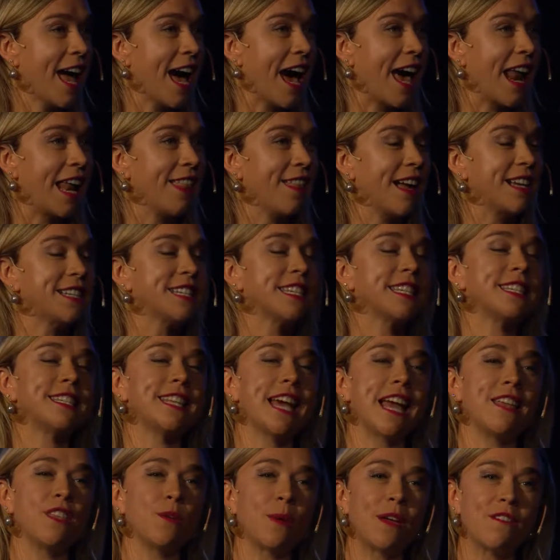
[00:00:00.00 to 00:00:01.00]
And I like to
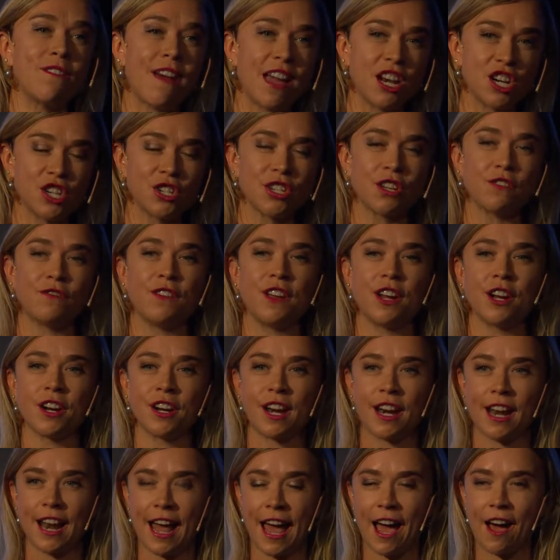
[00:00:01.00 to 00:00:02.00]
say that we eventually figured
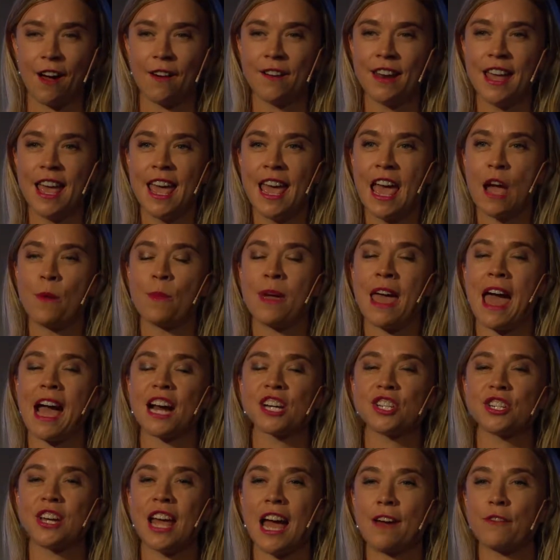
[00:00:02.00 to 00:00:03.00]
it out, and we
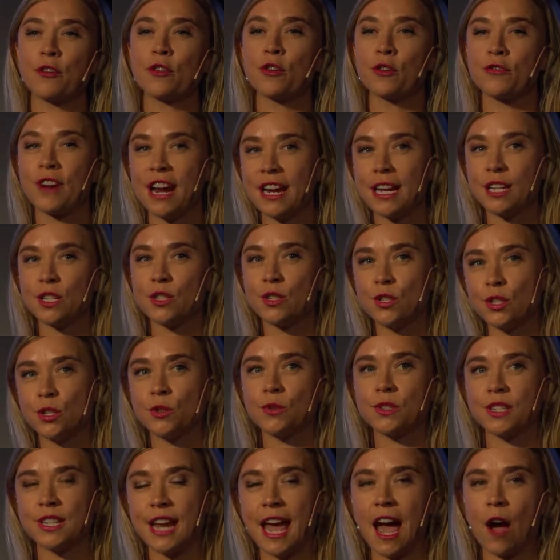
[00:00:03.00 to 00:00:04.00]
actually have created
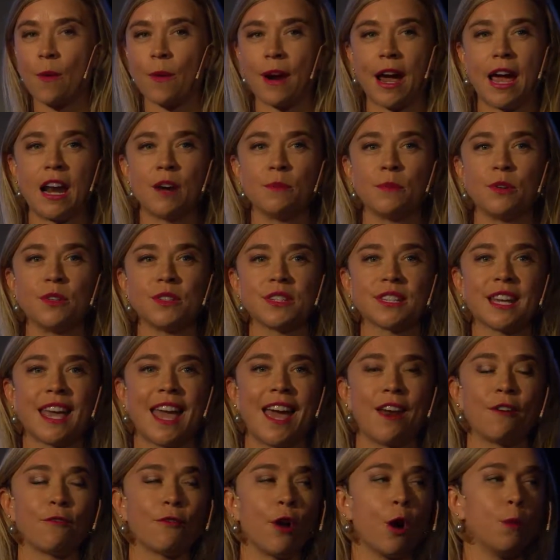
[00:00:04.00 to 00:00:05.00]
zoos now where animals
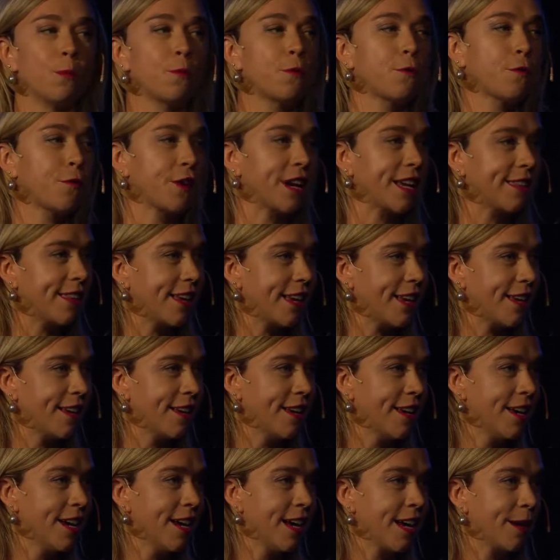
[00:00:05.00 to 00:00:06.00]
can roam freely,
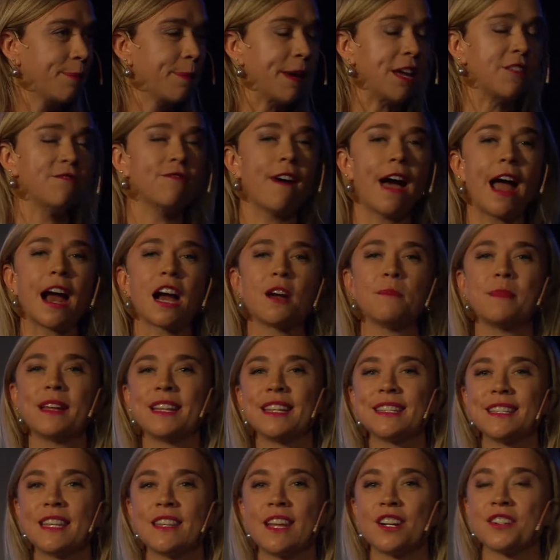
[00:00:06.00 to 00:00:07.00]
be
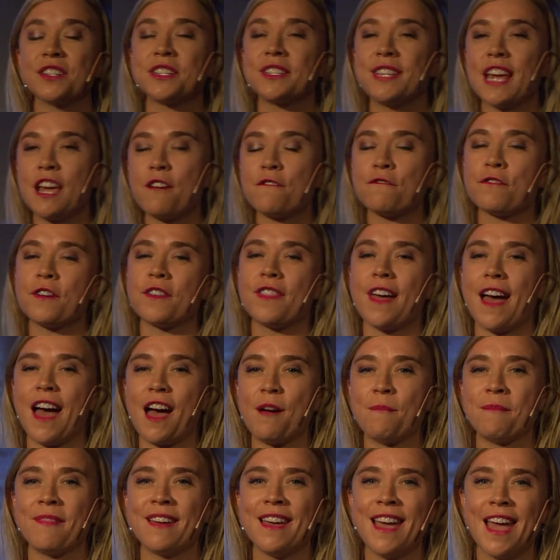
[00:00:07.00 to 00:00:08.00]
environments that are safe for
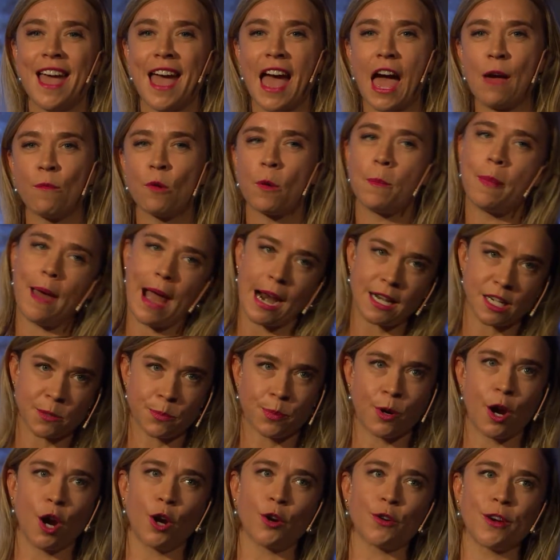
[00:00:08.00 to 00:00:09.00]
them, and we're back to
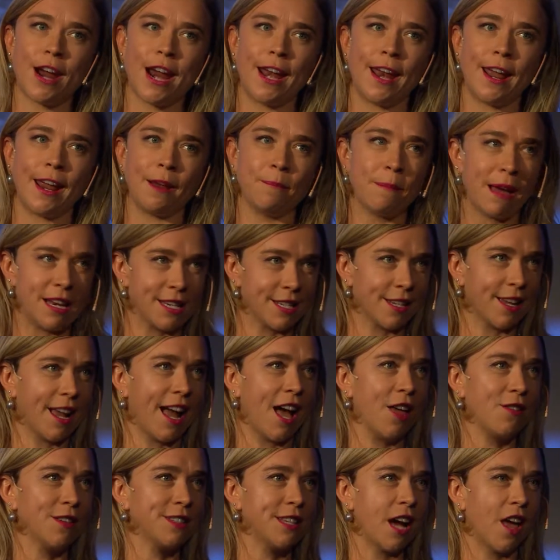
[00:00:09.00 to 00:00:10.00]
procreating. Mental
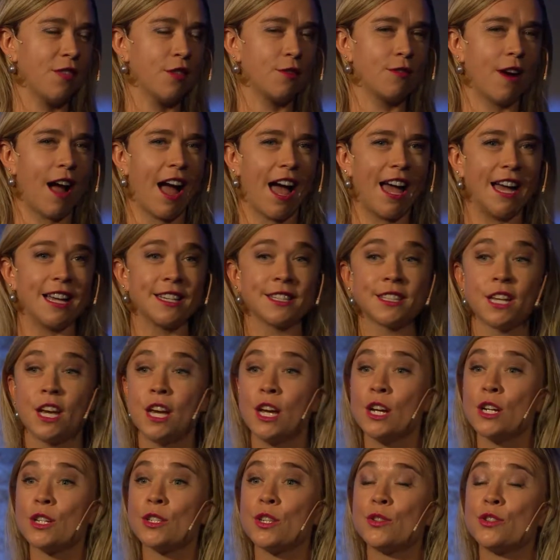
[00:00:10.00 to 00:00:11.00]
health is on the rise.
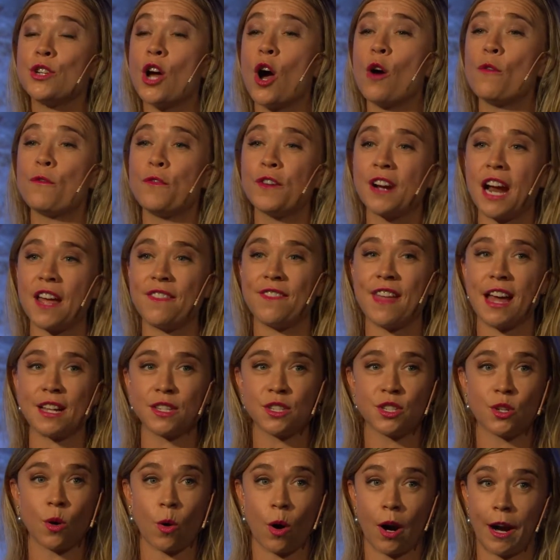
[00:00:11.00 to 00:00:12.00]
So don't forget that
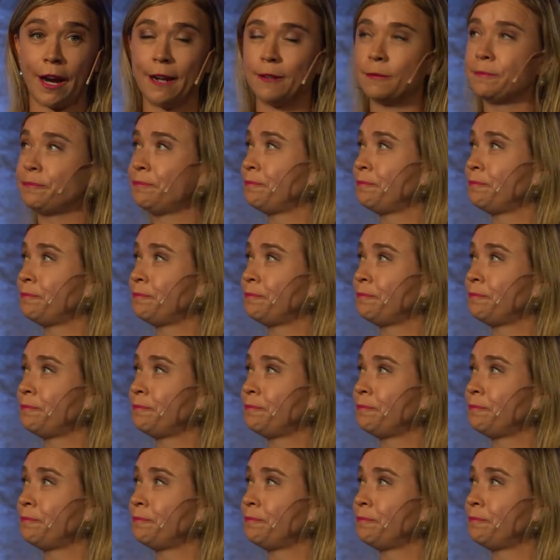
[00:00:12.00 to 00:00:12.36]
story.